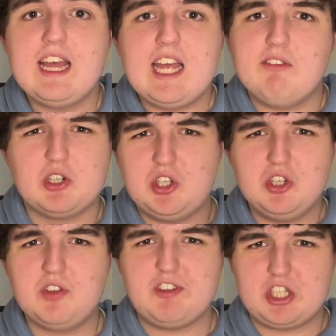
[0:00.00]
it
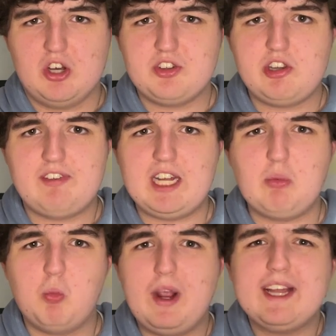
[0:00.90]
reduces the chances of any
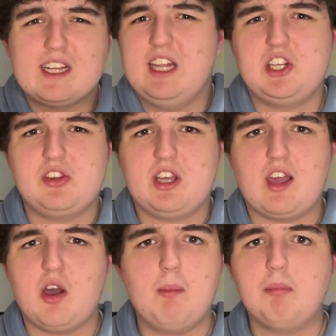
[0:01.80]
weird glitches that can
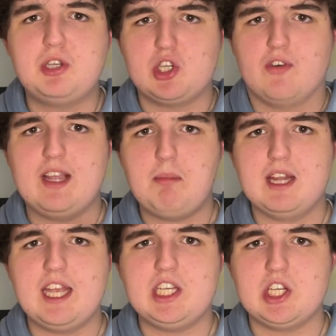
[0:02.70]
come up during
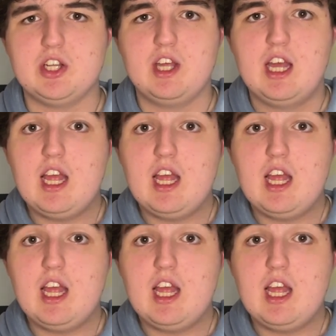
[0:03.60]
emulation.